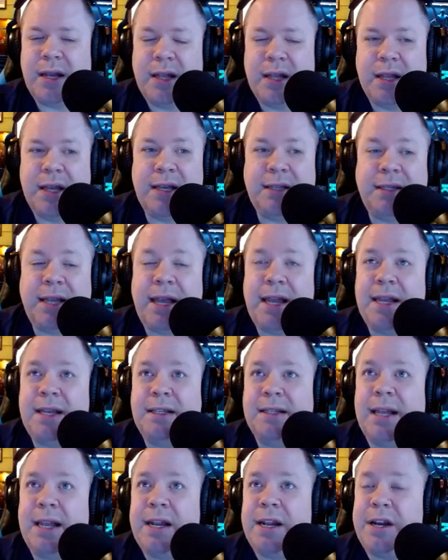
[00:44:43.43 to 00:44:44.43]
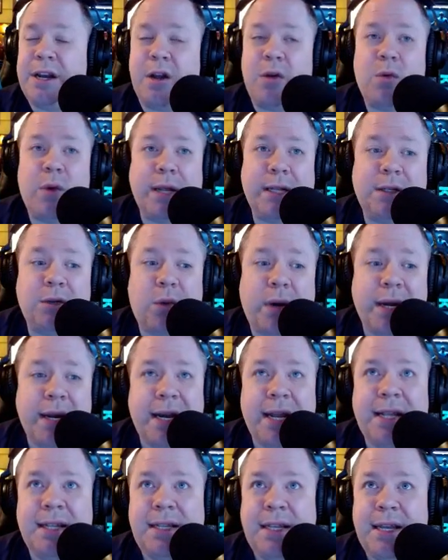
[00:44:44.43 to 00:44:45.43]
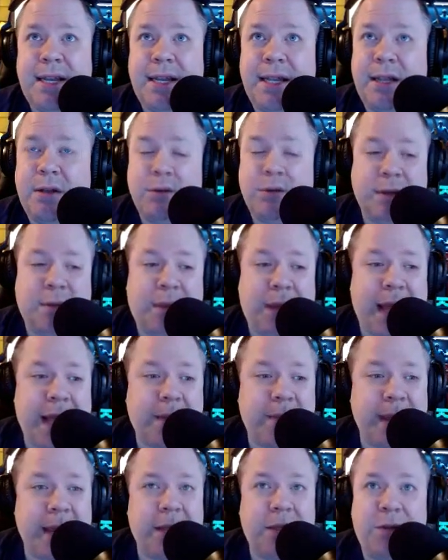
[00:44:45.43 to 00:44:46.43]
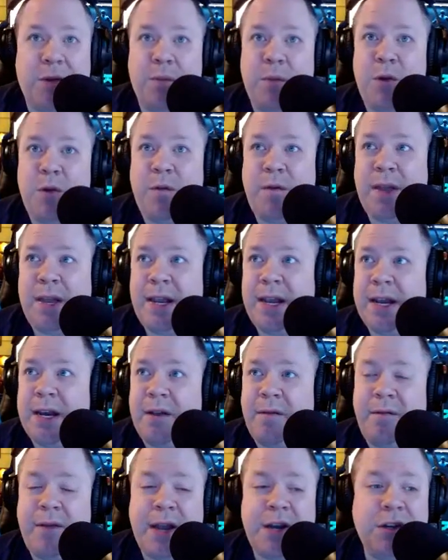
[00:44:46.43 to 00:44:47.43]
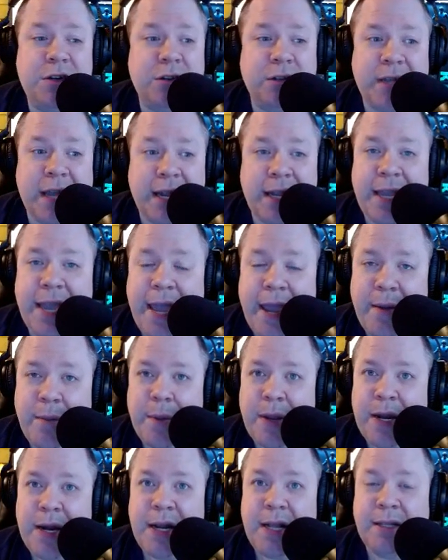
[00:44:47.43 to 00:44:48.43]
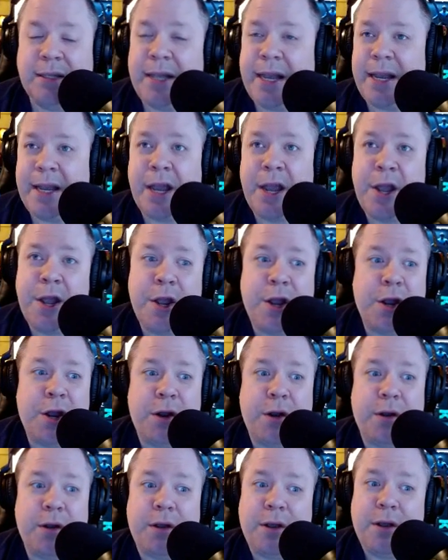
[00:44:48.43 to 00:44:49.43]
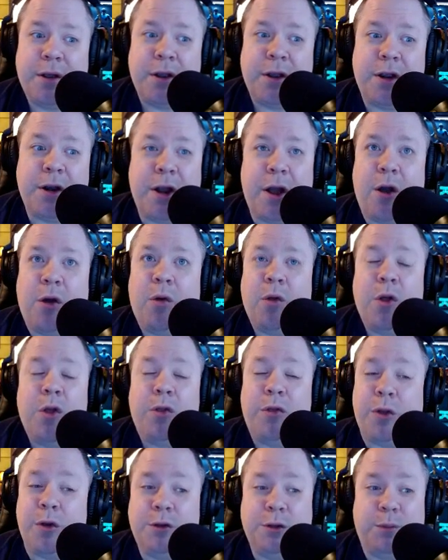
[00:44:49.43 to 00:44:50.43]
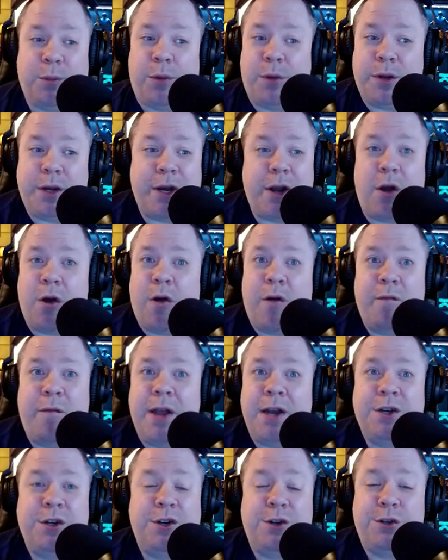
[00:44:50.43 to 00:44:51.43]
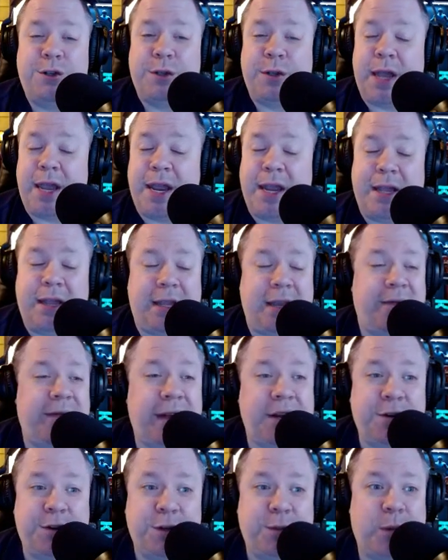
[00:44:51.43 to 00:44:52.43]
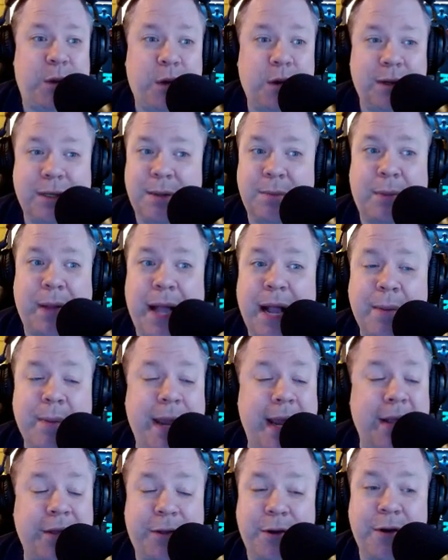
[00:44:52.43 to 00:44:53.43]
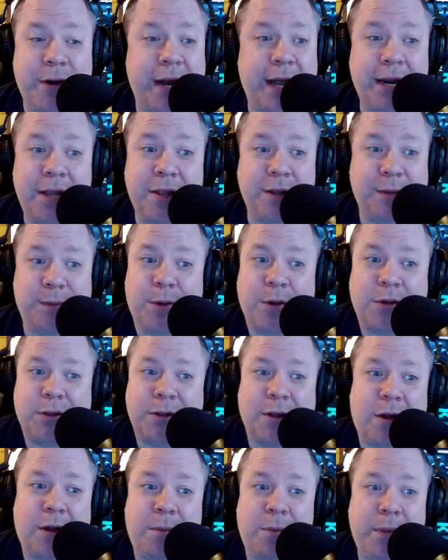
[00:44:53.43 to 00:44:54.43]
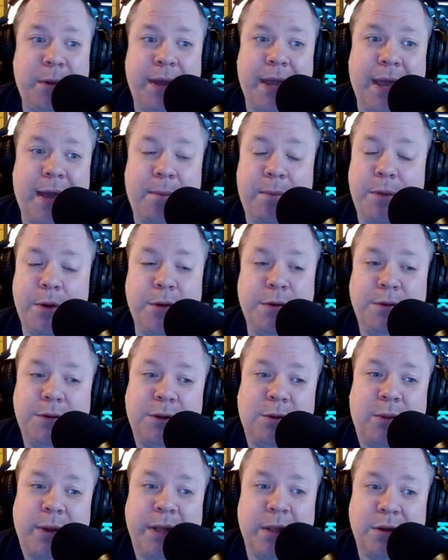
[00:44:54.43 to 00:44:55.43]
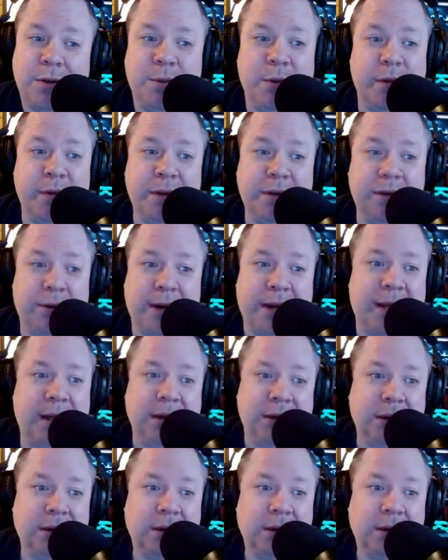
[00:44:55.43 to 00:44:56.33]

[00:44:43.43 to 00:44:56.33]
He said he said you know what 2019 there was a Black Panther movie and Avengers Endgame, and he's like you know those you know avengers the avengers books and black panther none of those books all at boost when those movies were out